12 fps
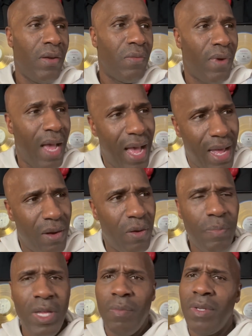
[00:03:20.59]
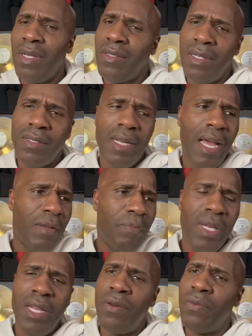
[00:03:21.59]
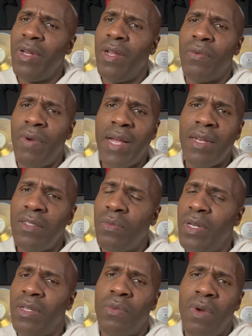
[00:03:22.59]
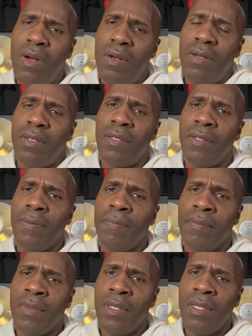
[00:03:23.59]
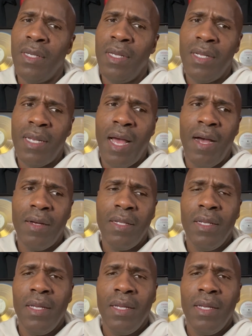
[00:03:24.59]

riding on people that's just like being real reckless with his words. Now,